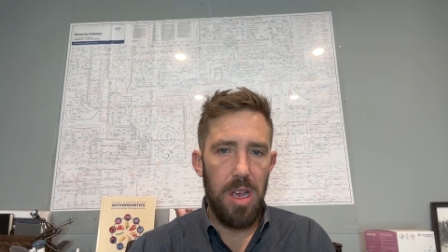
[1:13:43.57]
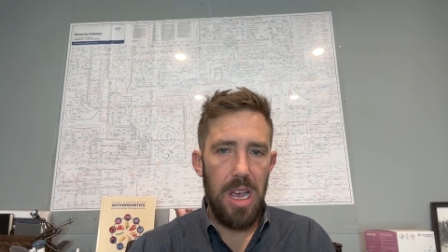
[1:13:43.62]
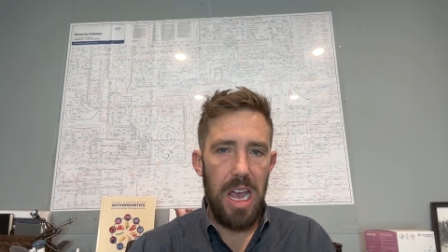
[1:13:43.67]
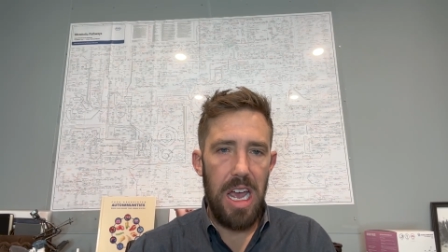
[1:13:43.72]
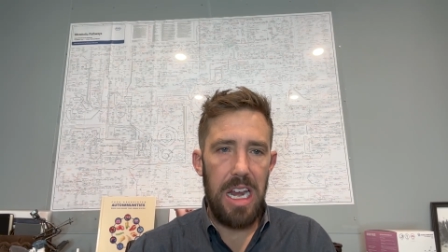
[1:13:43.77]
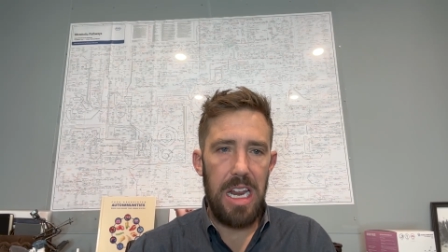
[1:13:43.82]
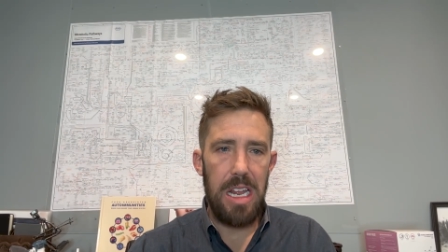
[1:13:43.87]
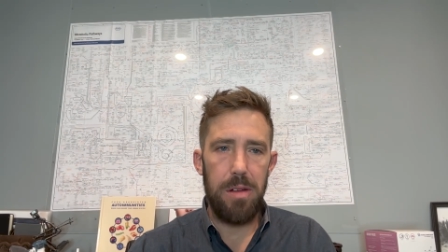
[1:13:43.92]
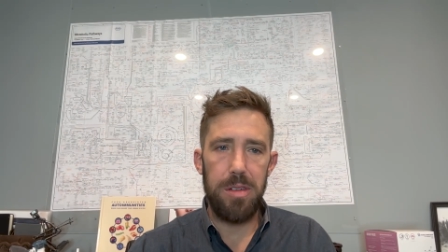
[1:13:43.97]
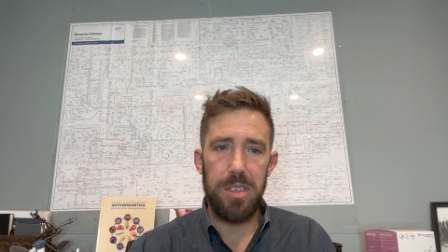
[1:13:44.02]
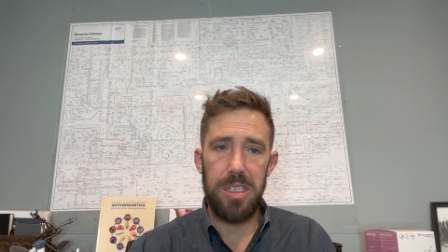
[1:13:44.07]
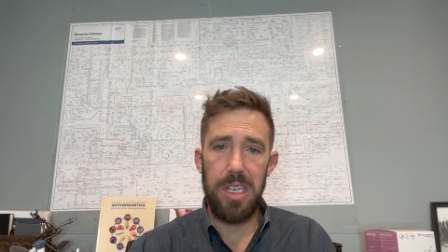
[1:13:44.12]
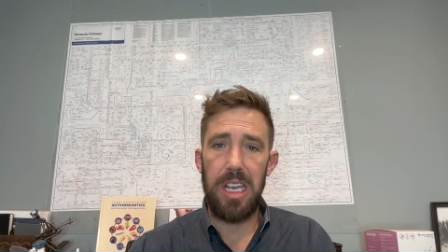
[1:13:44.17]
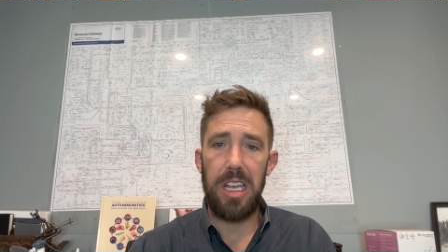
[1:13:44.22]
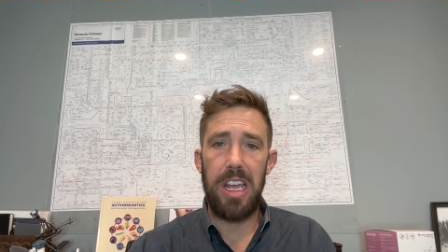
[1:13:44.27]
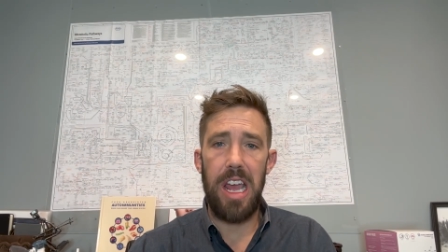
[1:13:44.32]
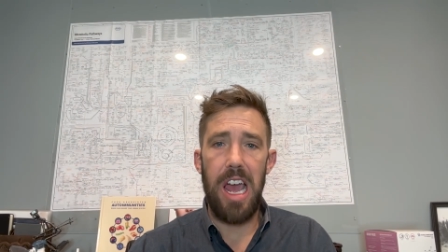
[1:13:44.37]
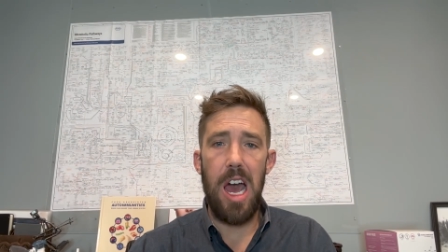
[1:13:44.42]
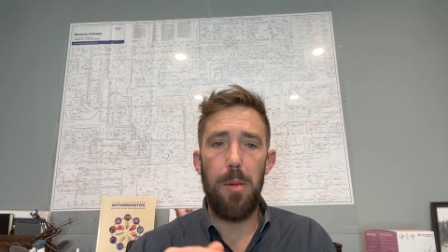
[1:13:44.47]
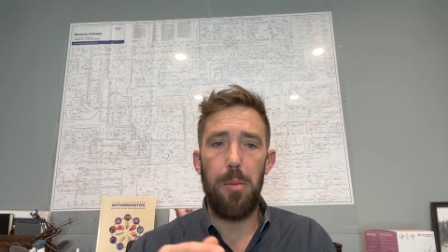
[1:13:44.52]
And he was like,
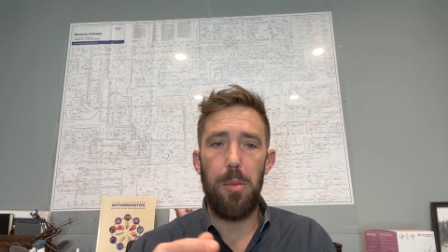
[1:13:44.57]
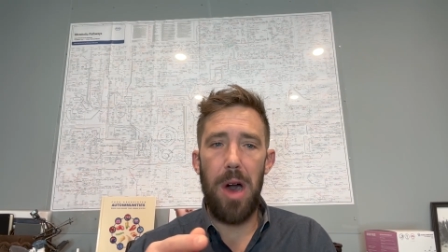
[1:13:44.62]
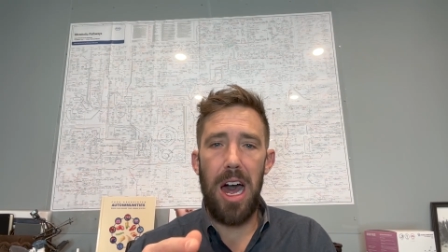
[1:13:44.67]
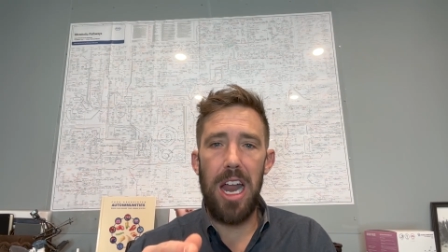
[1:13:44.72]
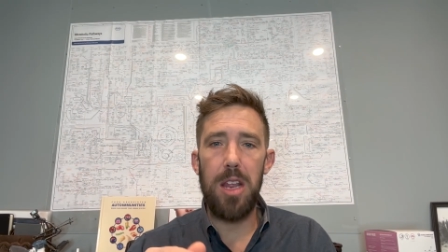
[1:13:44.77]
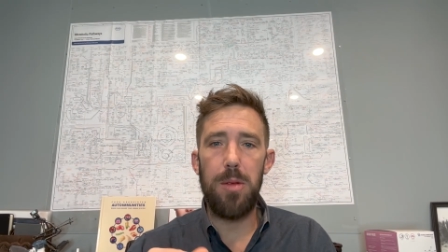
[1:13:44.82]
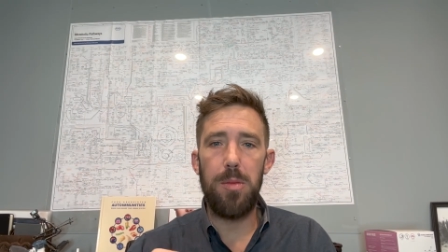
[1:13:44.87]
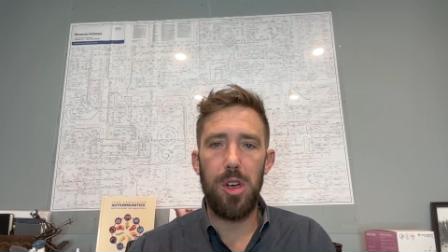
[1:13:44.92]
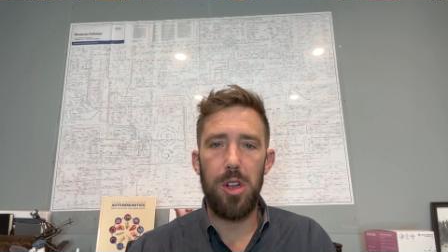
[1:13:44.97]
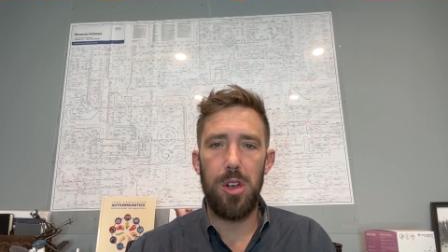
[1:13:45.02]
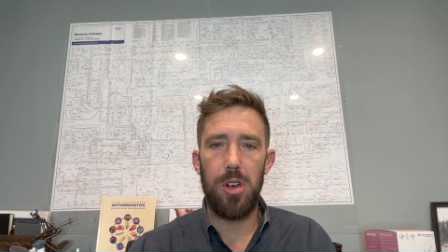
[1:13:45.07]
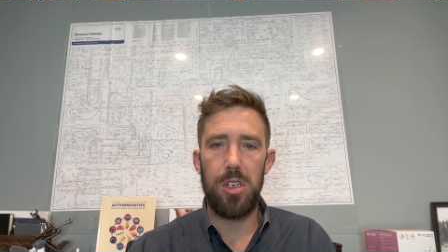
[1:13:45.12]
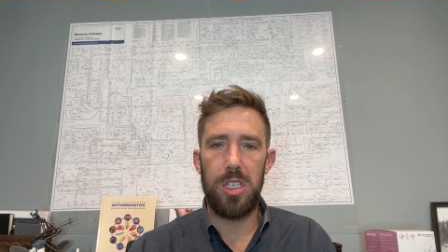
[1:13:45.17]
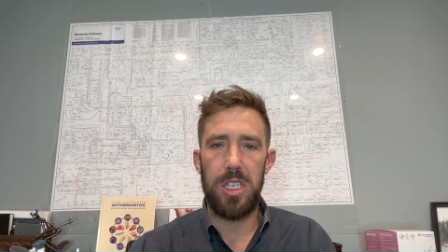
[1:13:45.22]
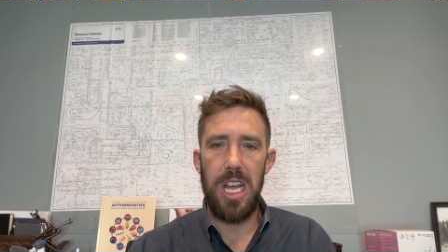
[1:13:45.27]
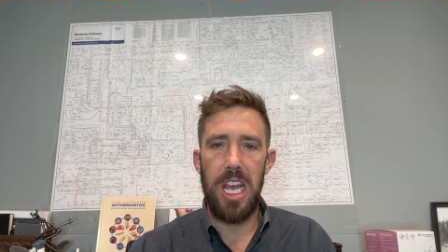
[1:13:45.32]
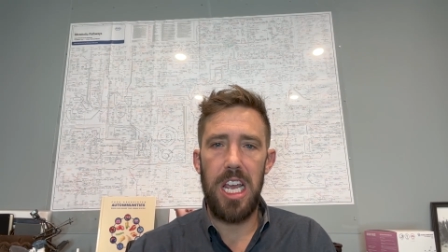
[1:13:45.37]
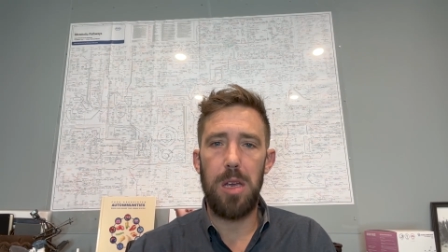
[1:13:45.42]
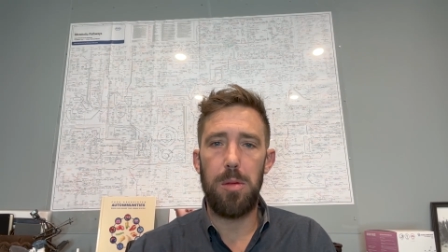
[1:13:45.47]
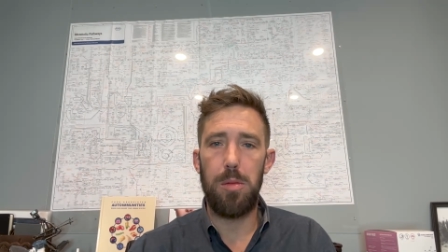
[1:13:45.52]
"Yeah, bodybuilders
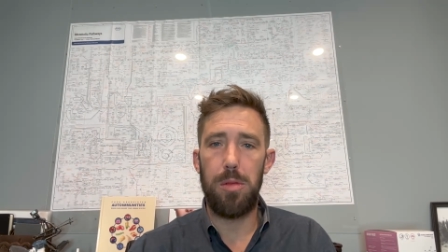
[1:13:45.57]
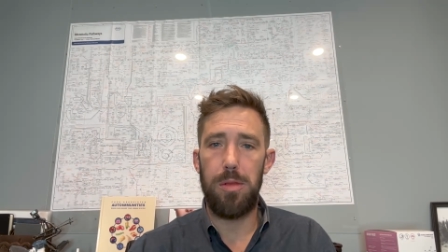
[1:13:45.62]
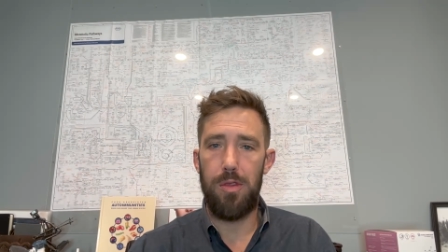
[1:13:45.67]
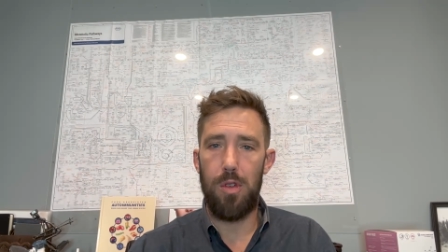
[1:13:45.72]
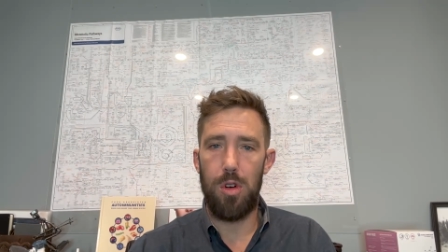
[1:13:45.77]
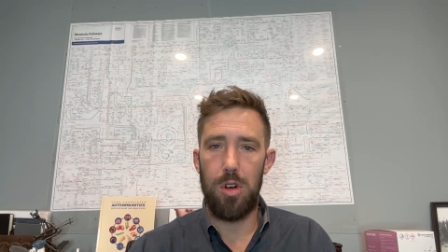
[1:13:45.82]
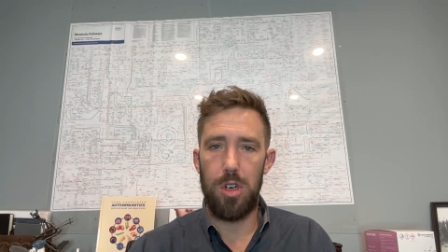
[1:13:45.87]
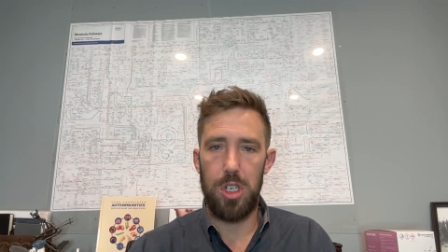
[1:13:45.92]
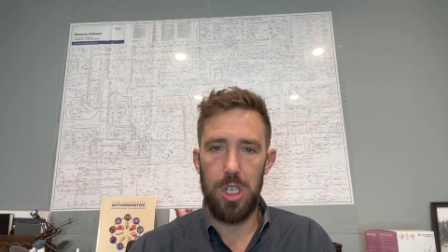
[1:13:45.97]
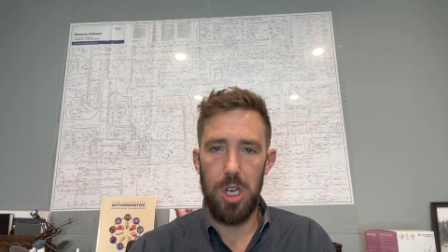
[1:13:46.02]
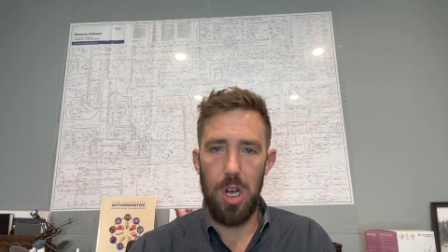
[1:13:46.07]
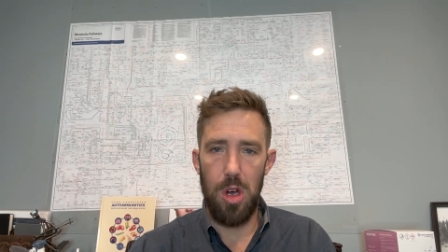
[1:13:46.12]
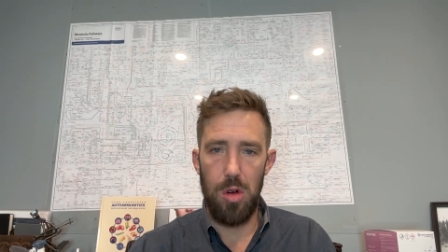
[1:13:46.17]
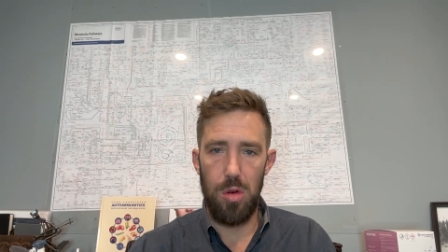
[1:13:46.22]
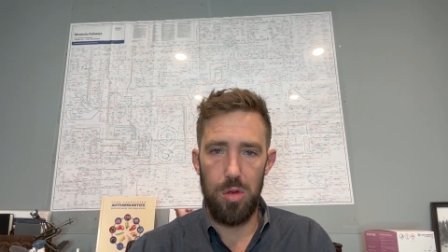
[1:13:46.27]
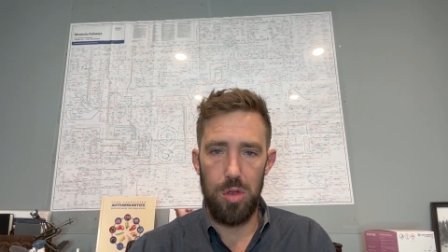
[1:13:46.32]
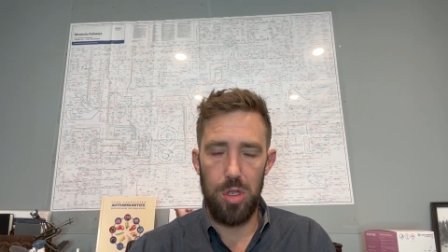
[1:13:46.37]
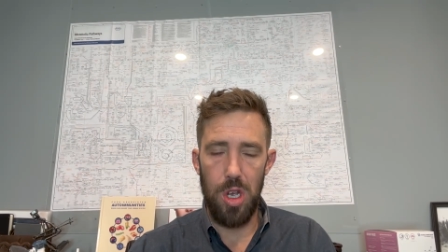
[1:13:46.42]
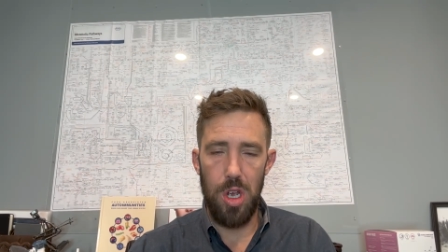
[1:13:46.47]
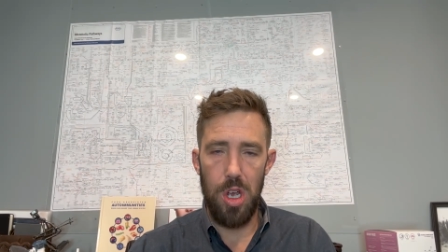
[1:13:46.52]
take it before
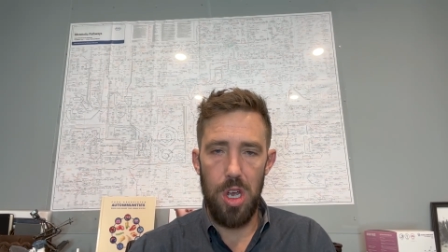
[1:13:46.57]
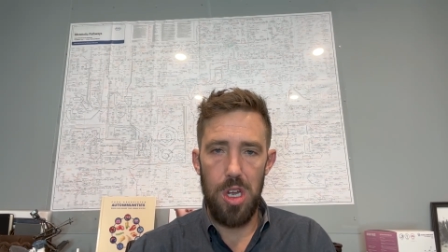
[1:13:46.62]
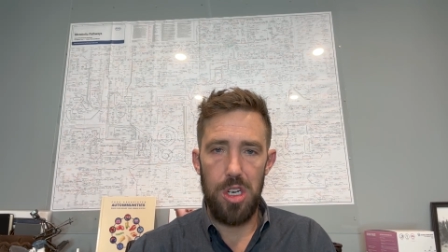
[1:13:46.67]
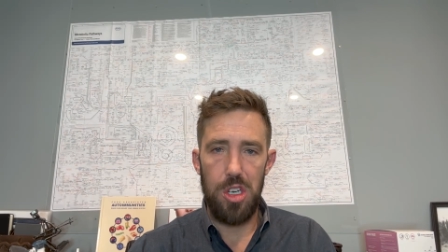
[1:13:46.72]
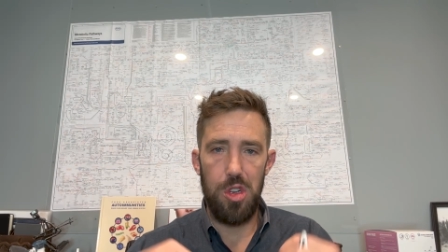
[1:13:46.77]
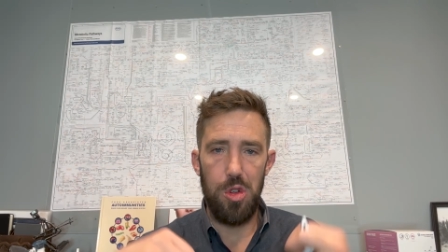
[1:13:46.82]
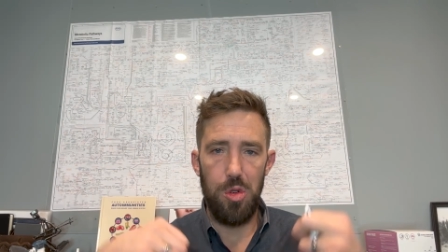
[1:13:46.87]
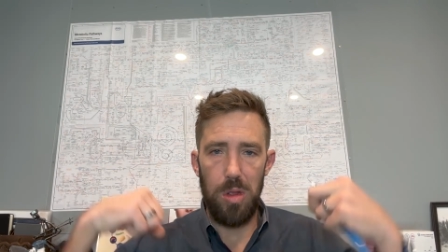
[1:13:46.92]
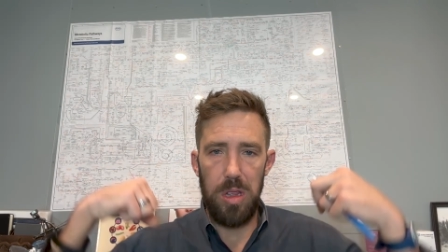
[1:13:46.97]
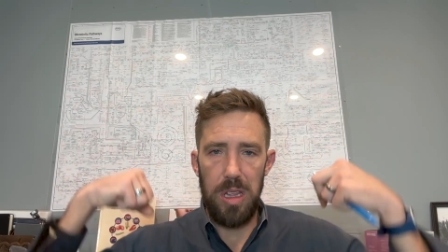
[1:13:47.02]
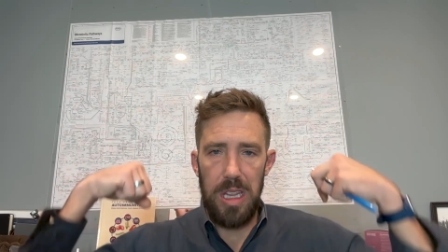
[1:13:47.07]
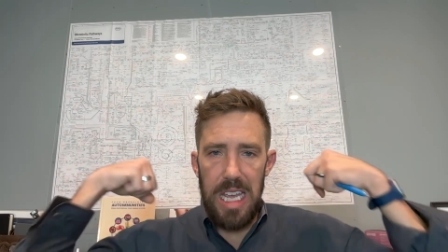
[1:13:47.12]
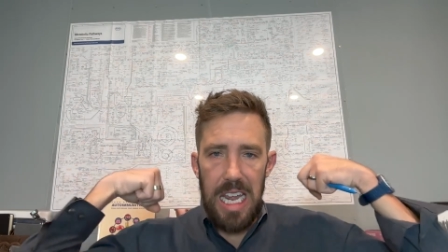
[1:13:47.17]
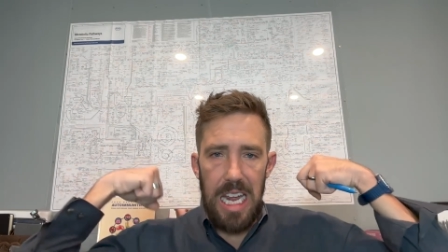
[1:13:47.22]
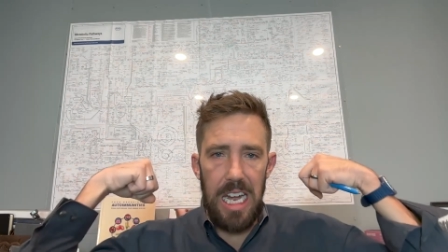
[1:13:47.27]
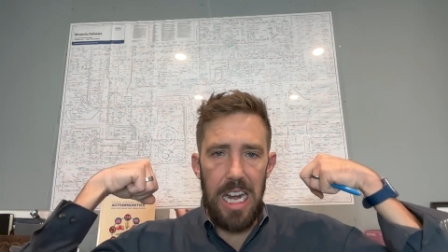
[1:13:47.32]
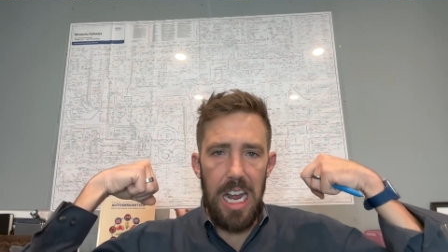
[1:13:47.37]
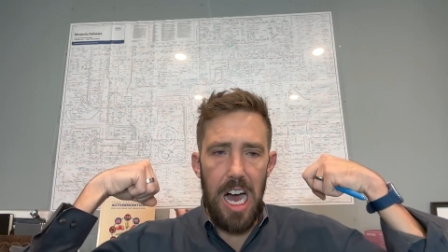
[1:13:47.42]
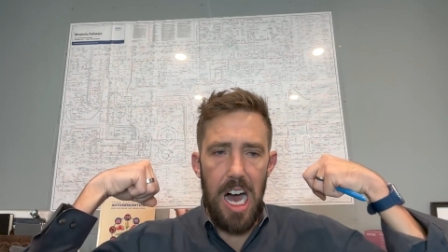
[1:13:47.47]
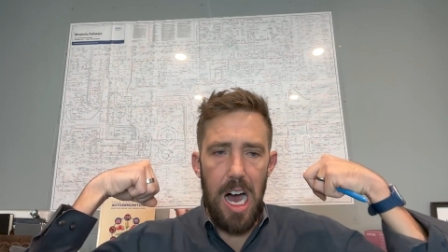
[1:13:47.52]
shows oh, to
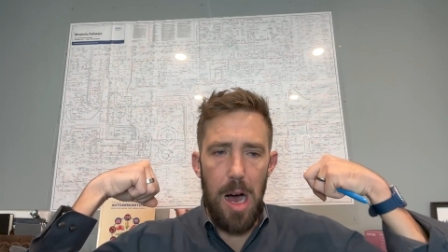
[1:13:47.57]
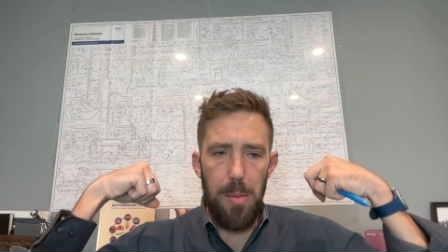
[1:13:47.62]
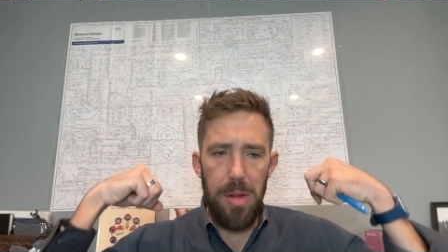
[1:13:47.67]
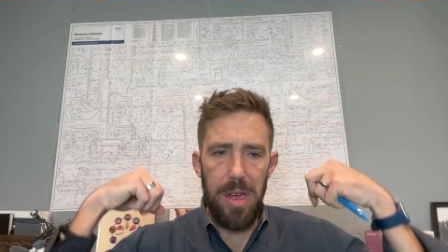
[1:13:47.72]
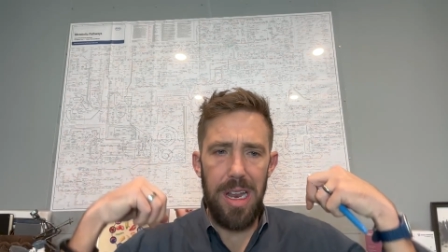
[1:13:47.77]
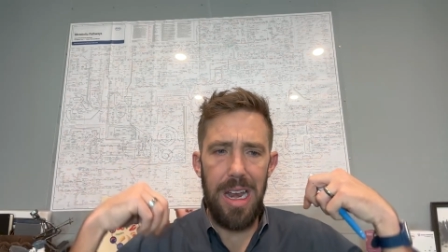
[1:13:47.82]
lean up."